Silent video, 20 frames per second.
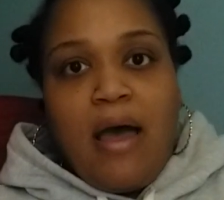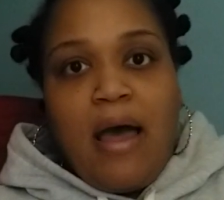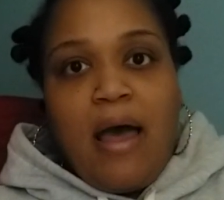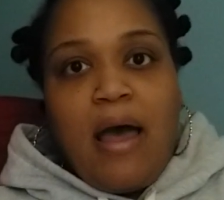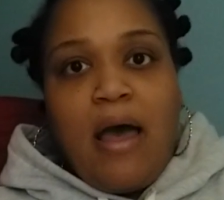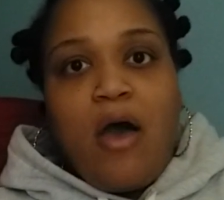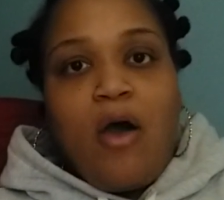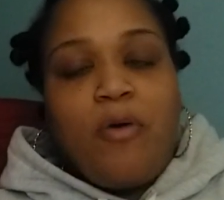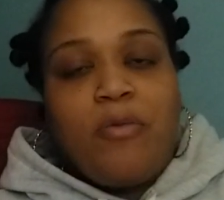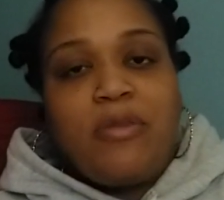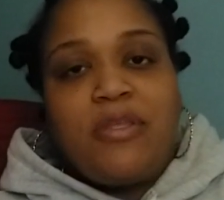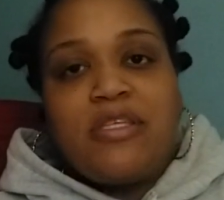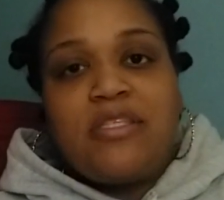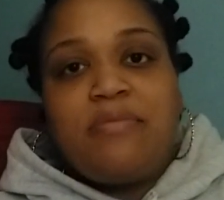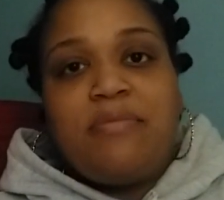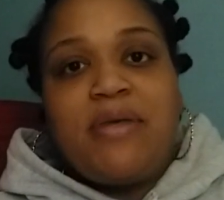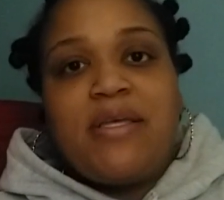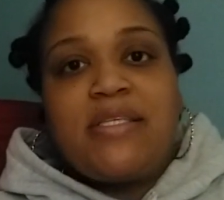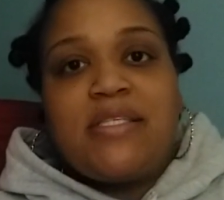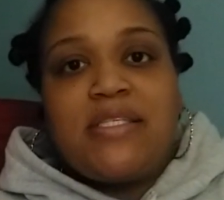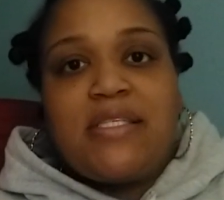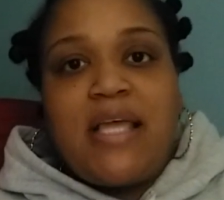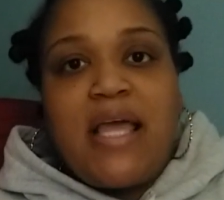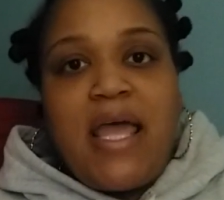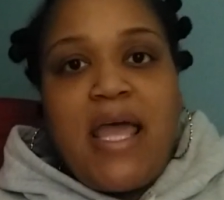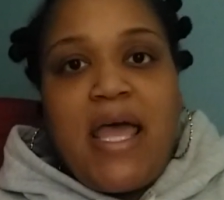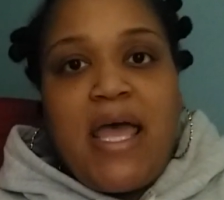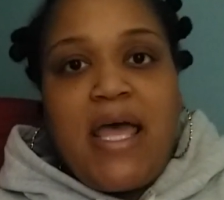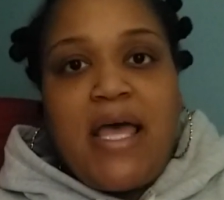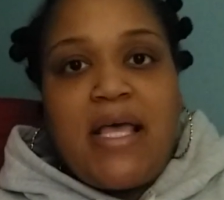I hope this message
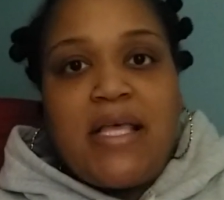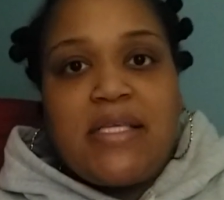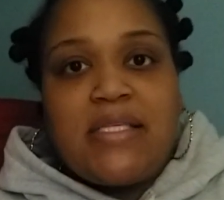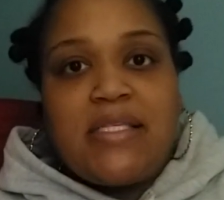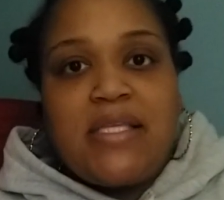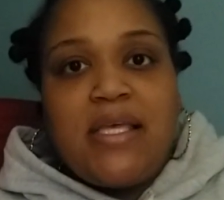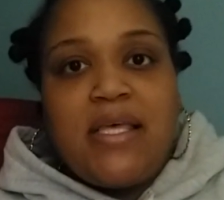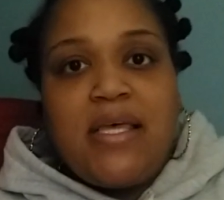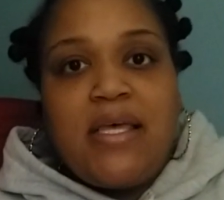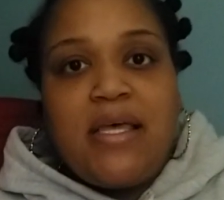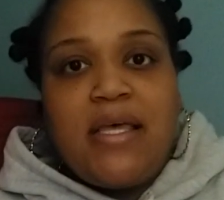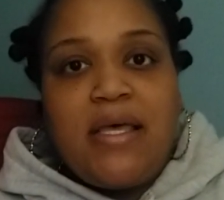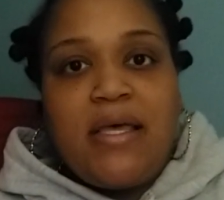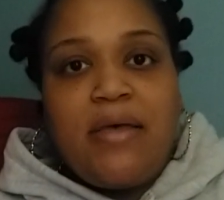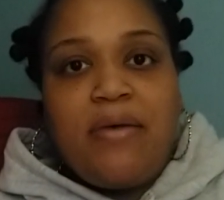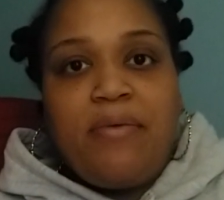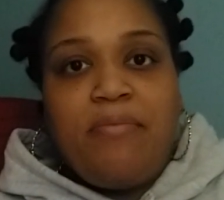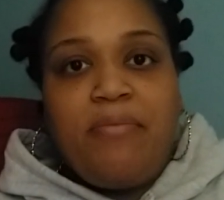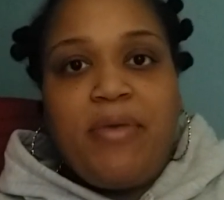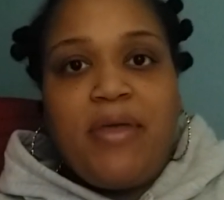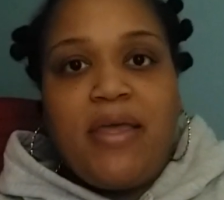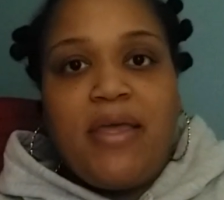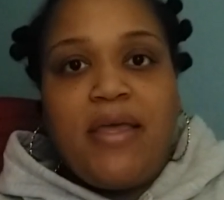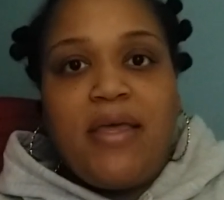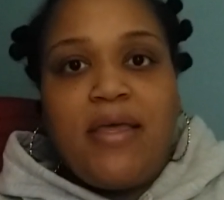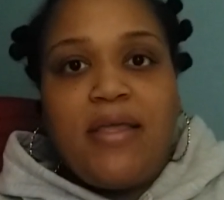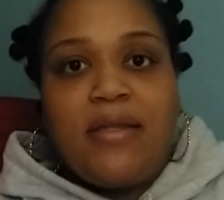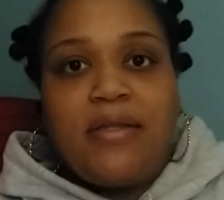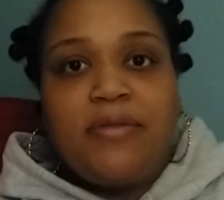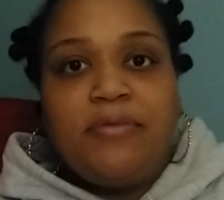has
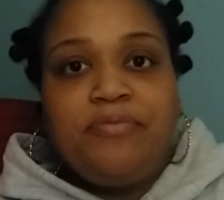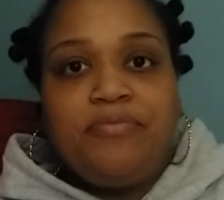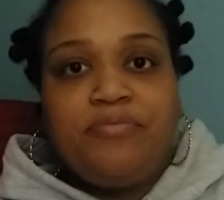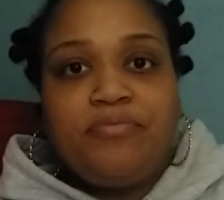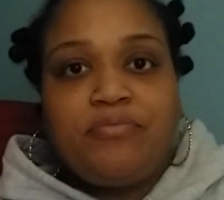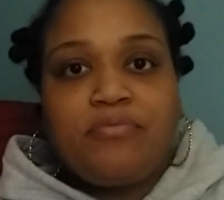been